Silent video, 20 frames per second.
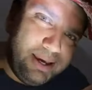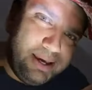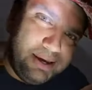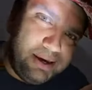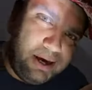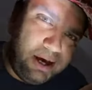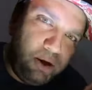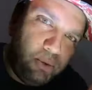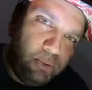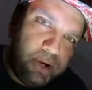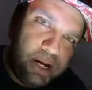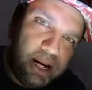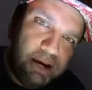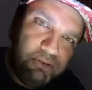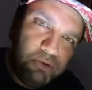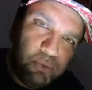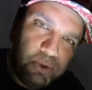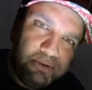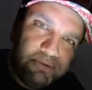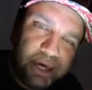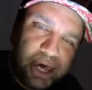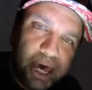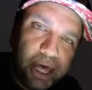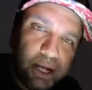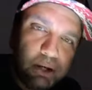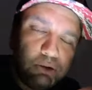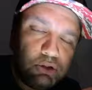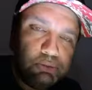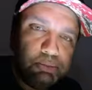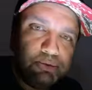whenever we've
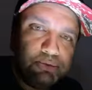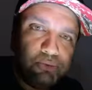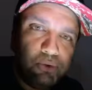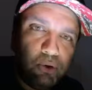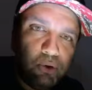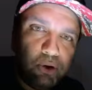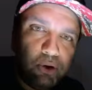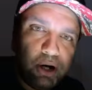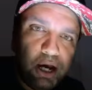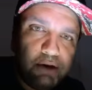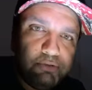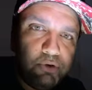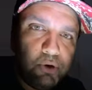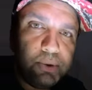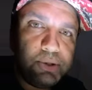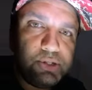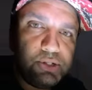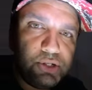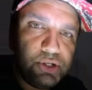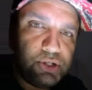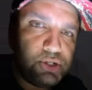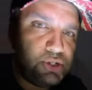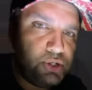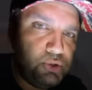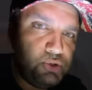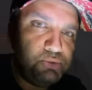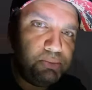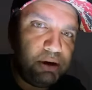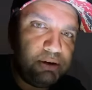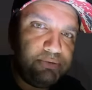candled before, I've always just used
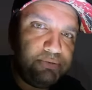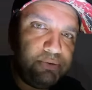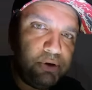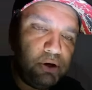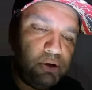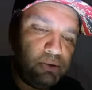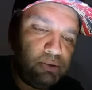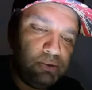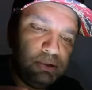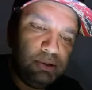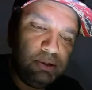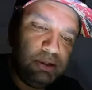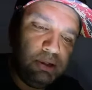my phone,